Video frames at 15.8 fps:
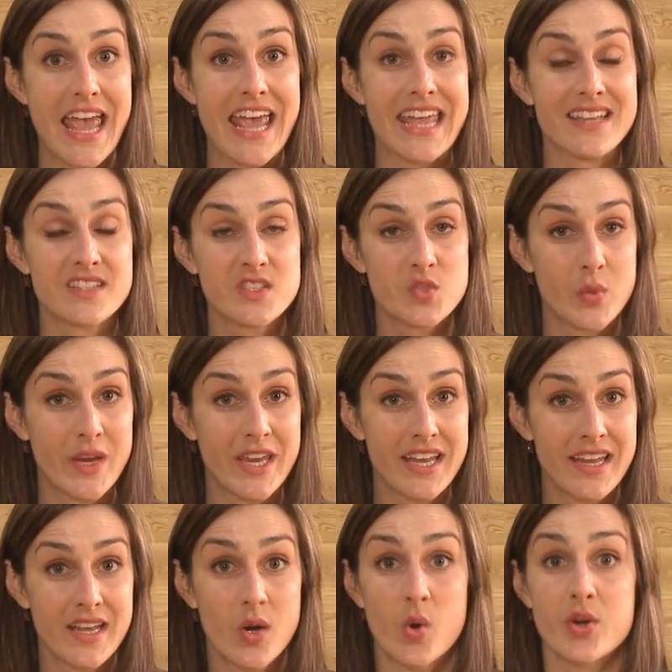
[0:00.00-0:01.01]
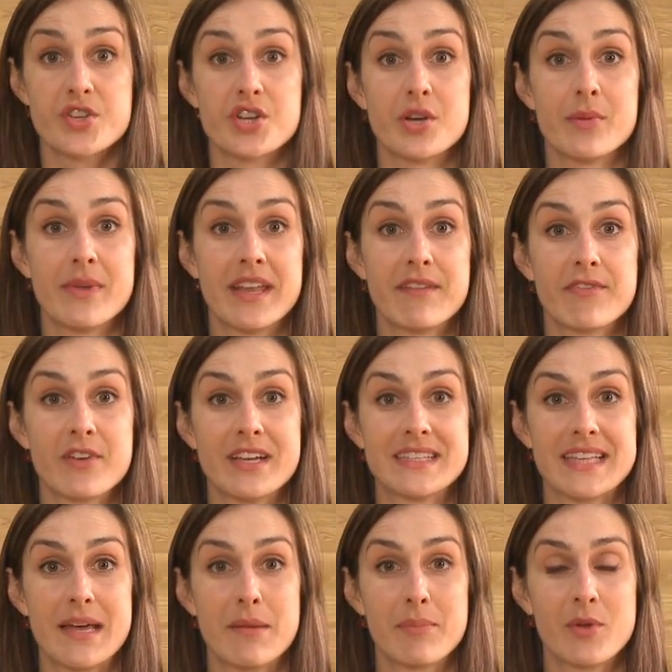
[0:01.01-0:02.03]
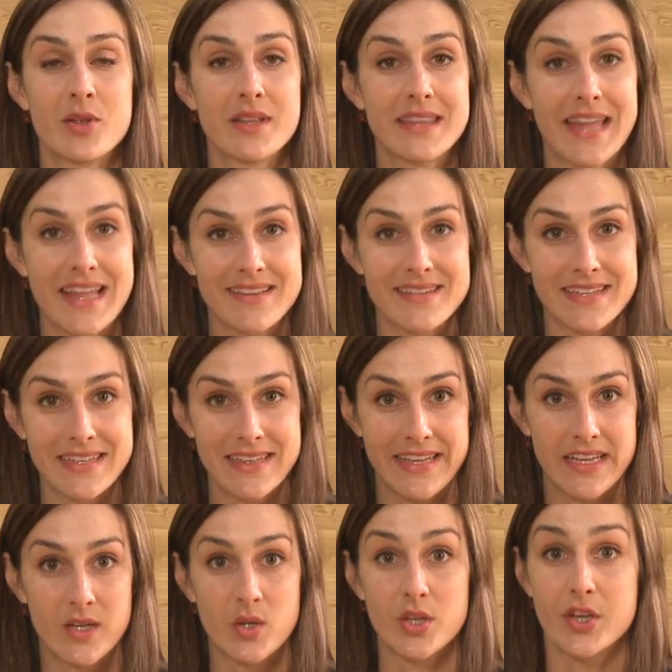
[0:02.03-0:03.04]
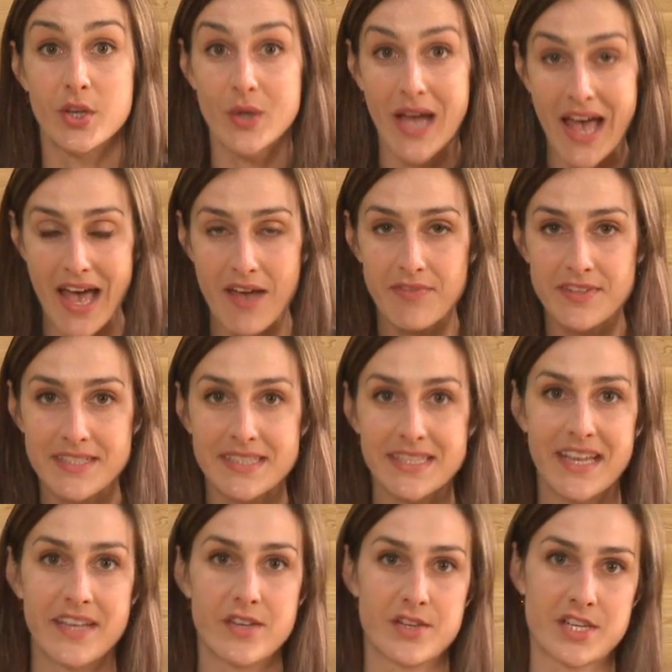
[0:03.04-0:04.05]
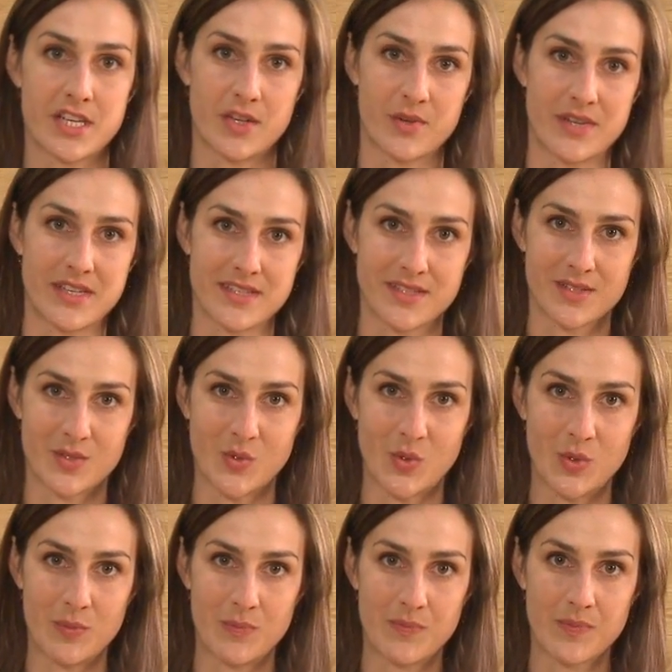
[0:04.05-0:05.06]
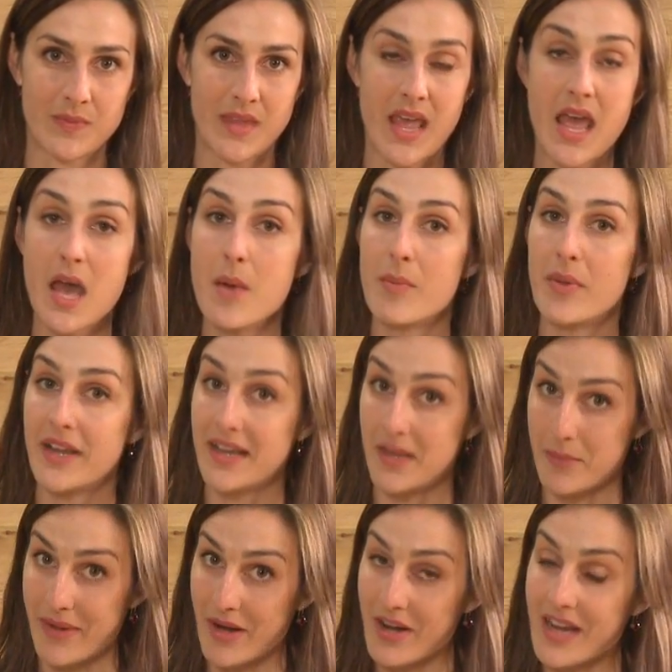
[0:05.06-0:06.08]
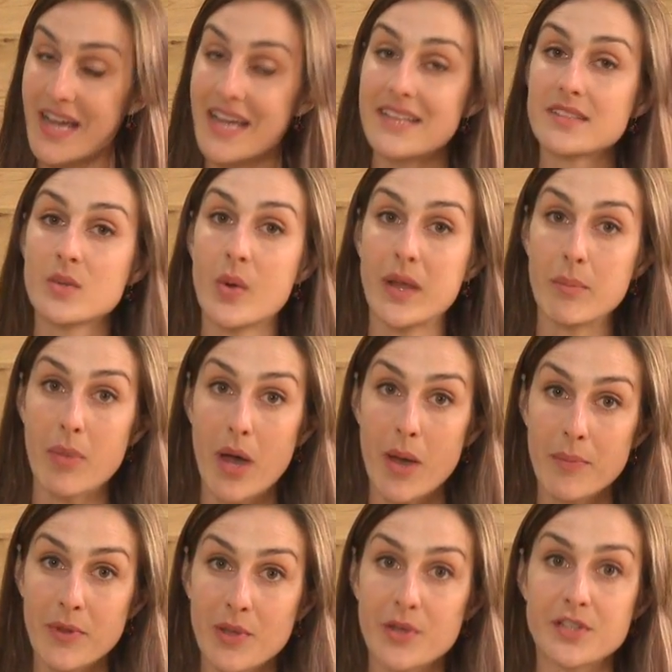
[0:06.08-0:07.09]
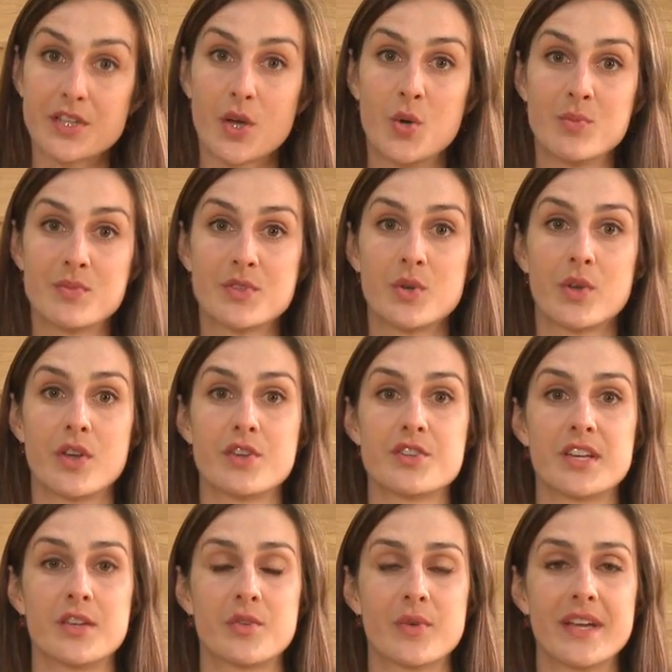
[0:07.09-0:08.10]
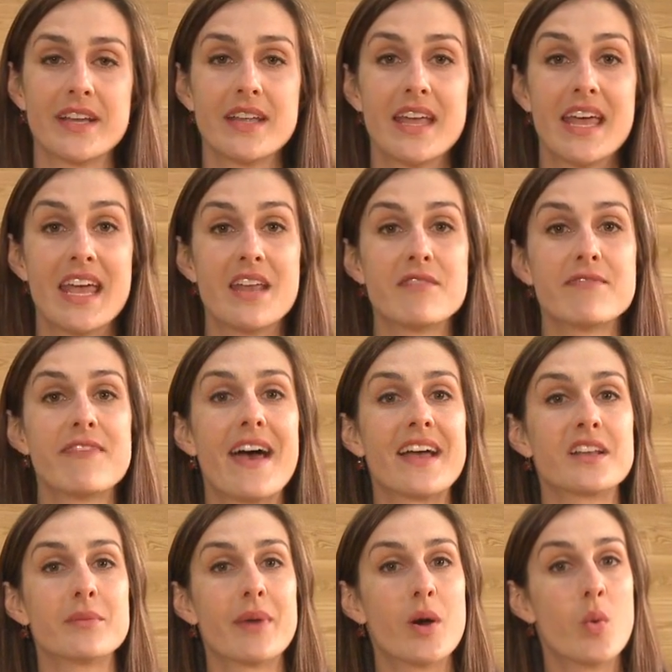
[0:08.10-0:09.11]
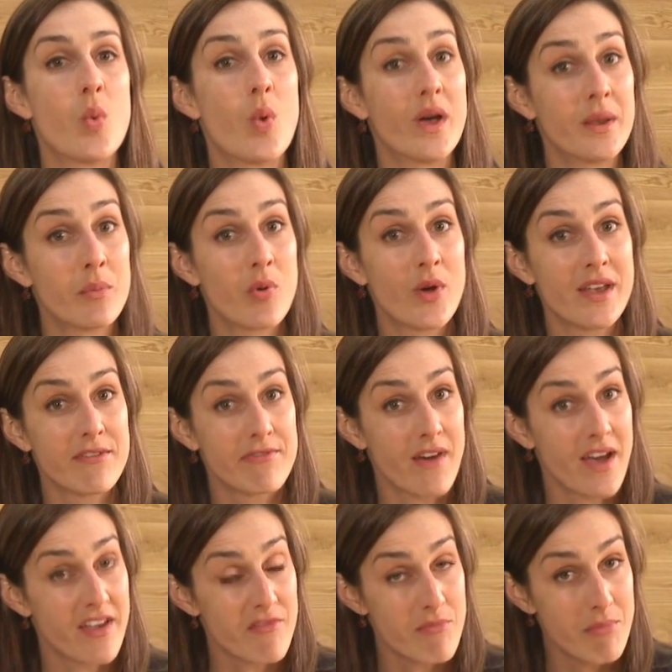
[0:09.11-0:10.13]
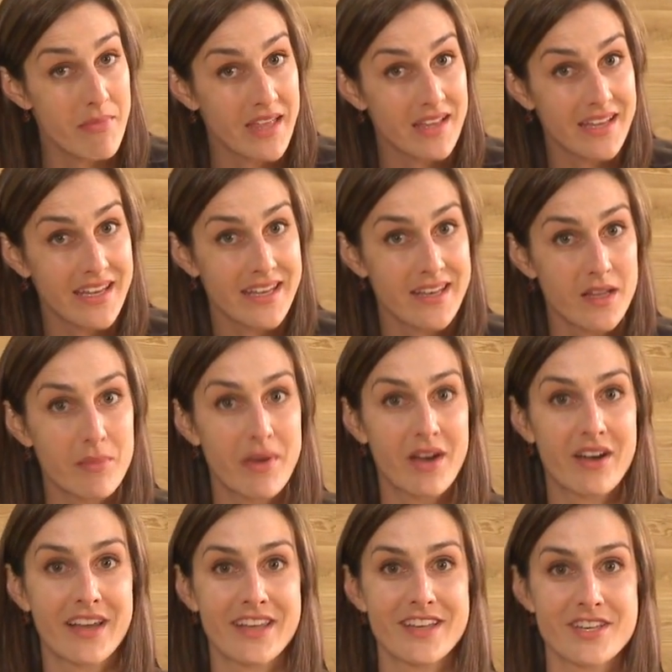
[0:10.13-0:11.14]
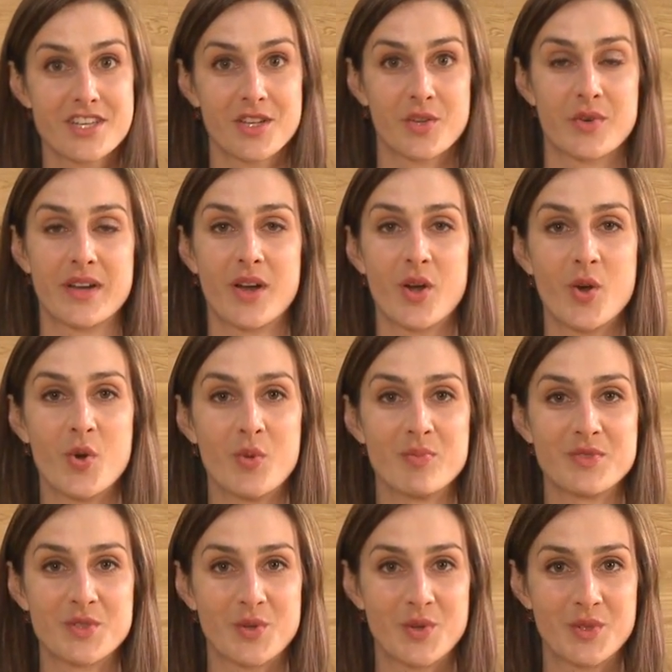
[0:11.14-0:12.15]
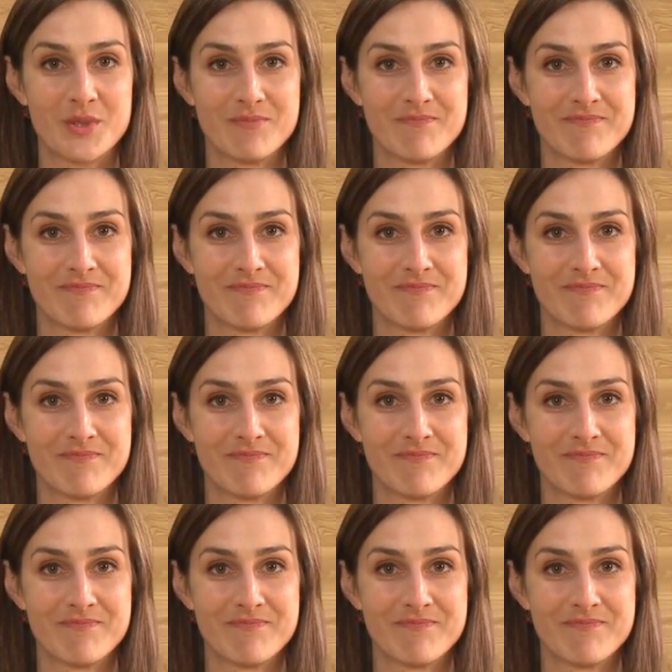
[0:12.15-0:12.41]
In Sweden or Germany, for example, that's illegal. You have to send your children to school. But in America, it's quite popular to homeschool your children. In fact, about 1.5 million American children are homeschooled.